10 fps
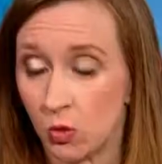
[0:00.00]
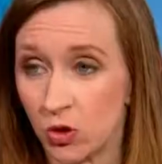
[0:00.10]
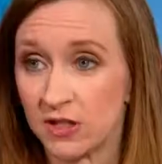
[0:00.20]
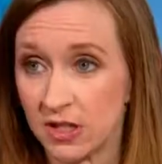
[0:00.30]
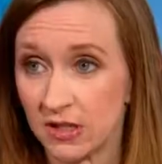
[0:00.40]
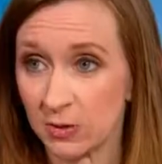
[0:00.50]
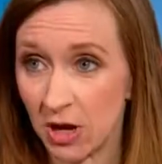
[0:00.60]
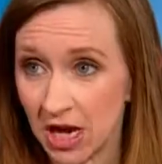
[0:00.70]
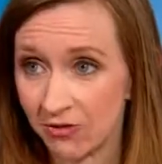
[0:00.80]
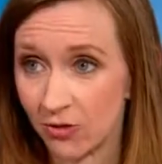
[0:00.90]
were seen as
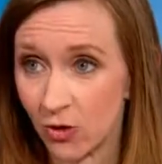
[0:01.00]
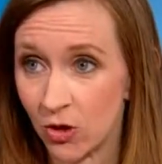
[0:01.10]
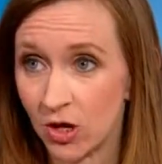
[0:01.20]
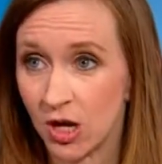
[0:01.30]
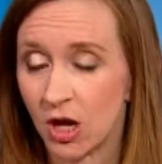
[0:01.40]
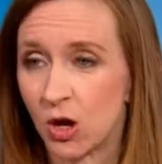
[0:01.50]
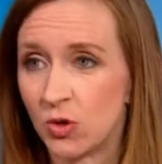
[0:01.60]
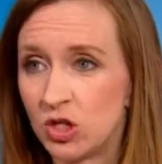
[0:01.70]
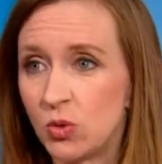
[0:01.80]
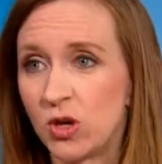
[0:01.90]
painful. Uh,
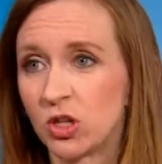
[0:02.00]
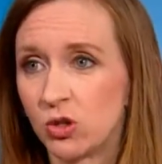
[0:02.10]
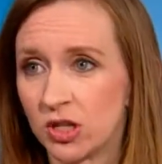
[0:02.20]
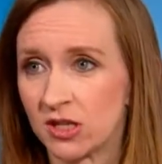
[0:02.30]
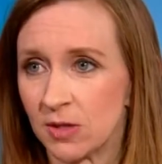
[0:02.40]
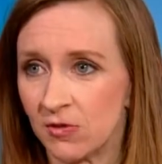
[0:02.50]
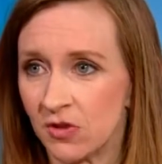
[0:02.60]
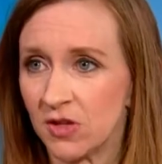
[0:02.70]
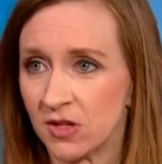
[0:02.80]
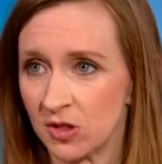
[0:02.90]
we do want to look at some of
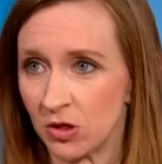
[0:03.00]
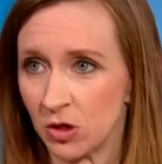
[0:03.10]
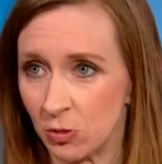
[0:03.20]
the things the,